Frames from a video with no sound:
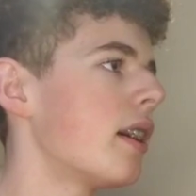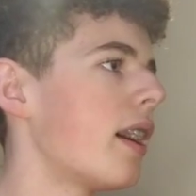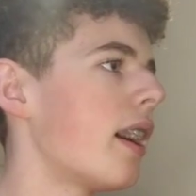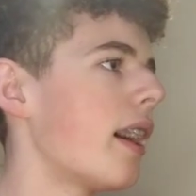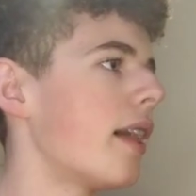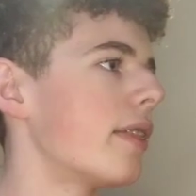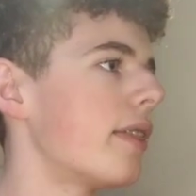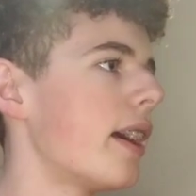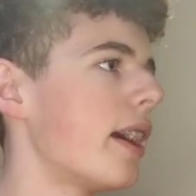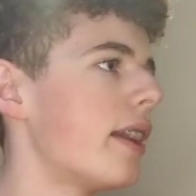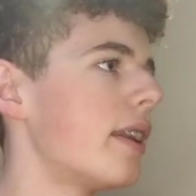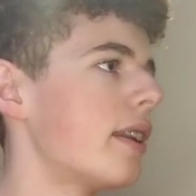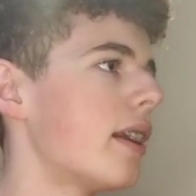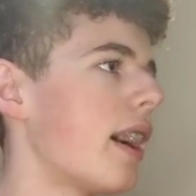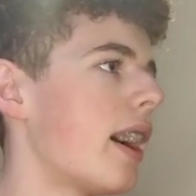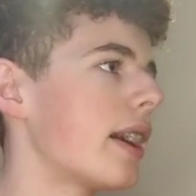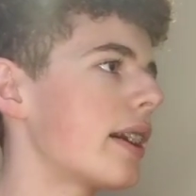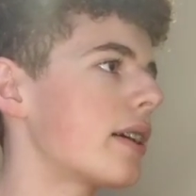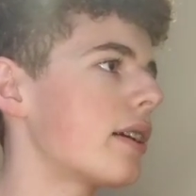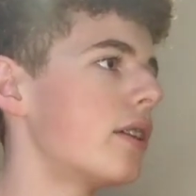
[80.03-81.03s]
And then
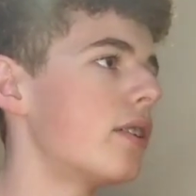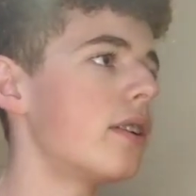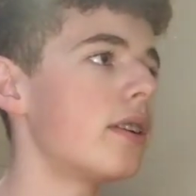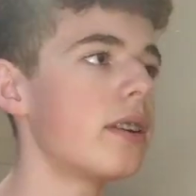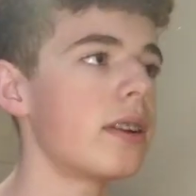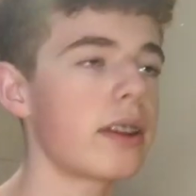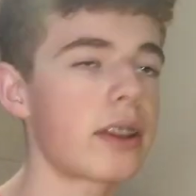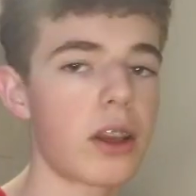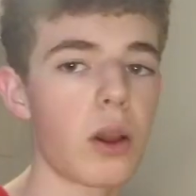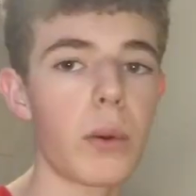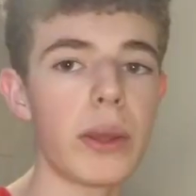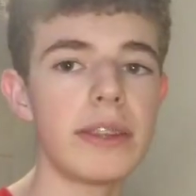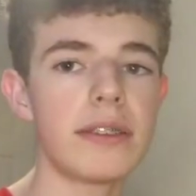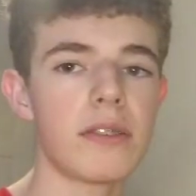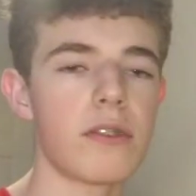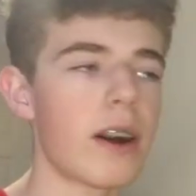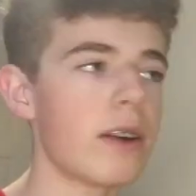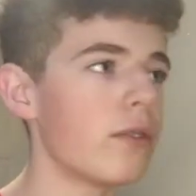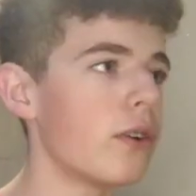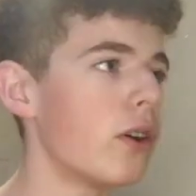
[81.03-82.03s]
I can go
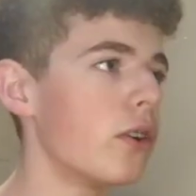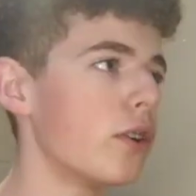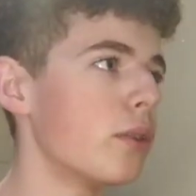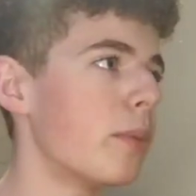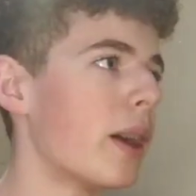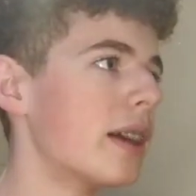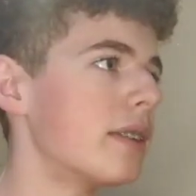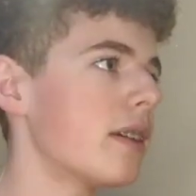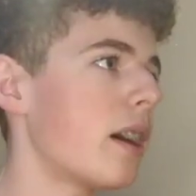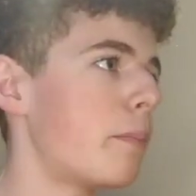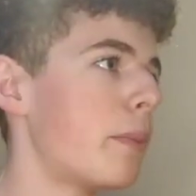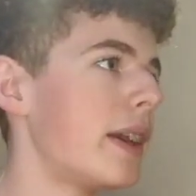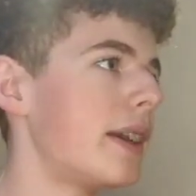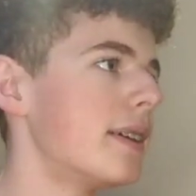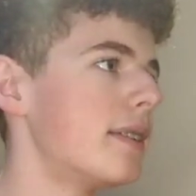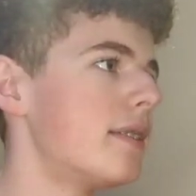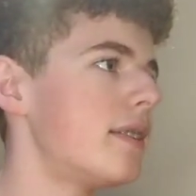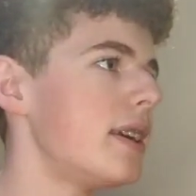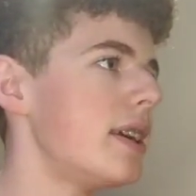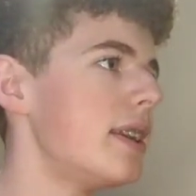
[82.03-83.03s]
into that folder by
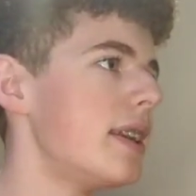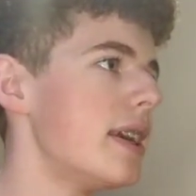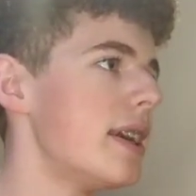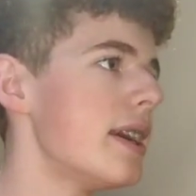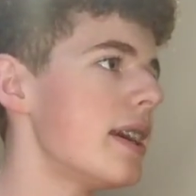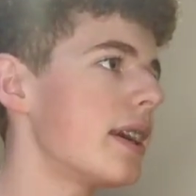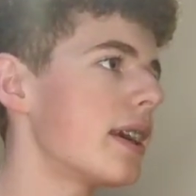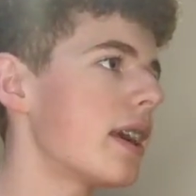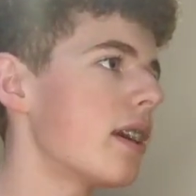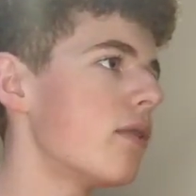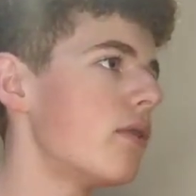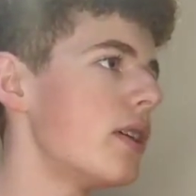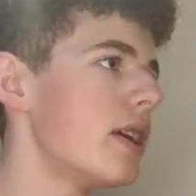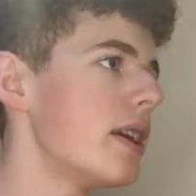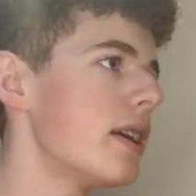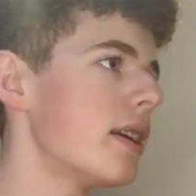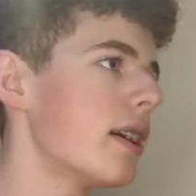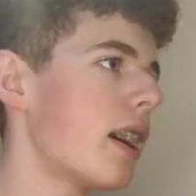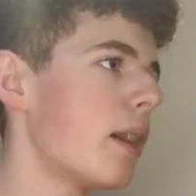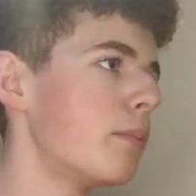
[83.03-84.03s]
typing cd
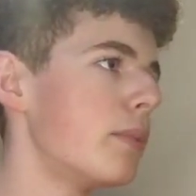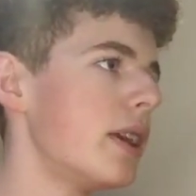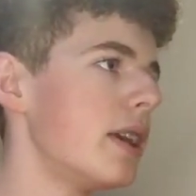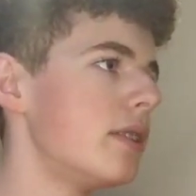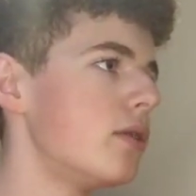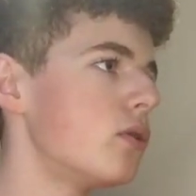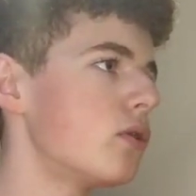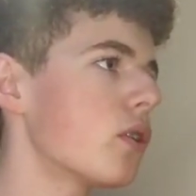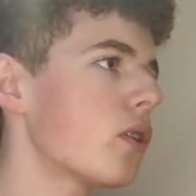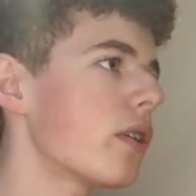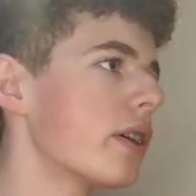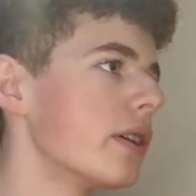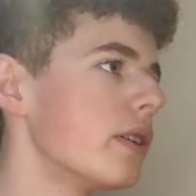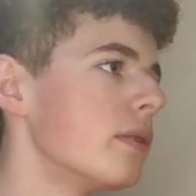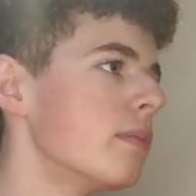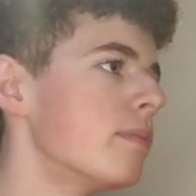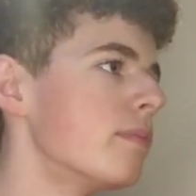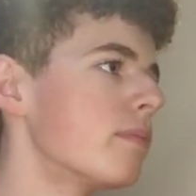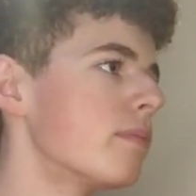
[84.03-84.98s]
KivyMD Tutorial.